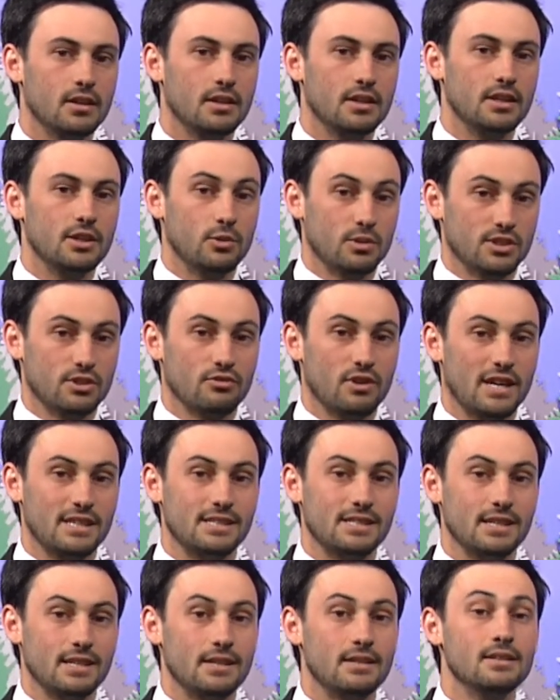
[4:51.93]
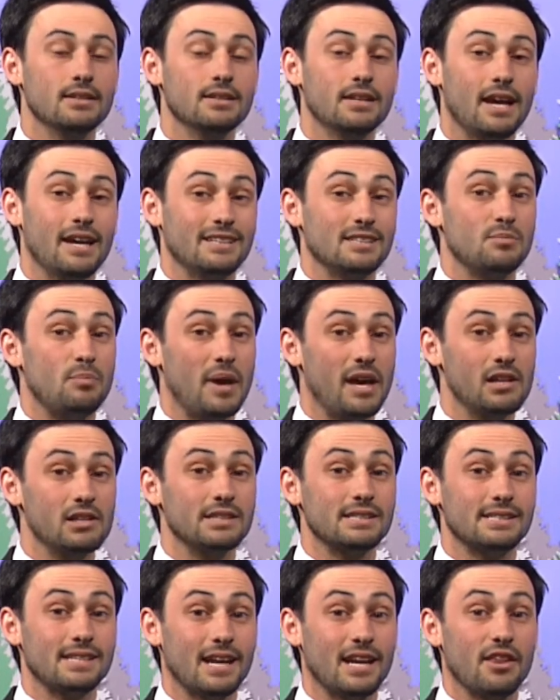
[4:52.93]
He was arrested, and his bail
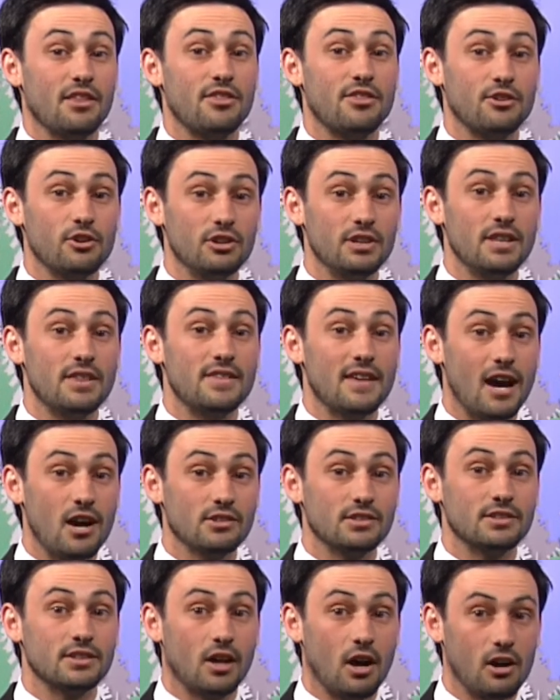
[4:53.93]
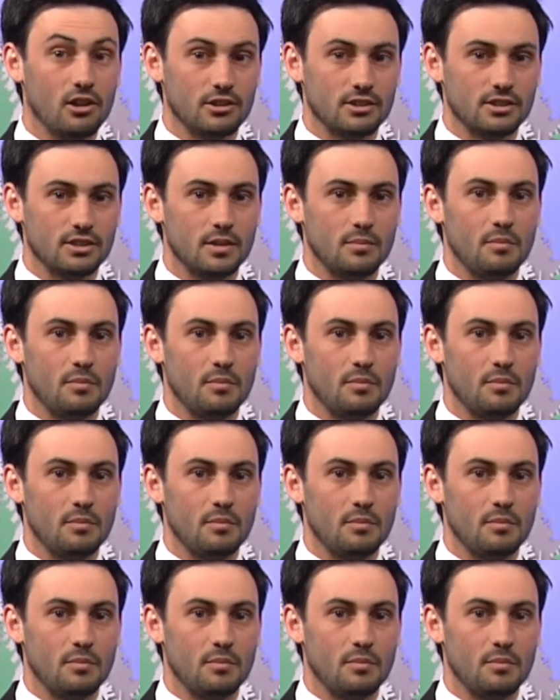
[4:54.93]
is set at $30,000,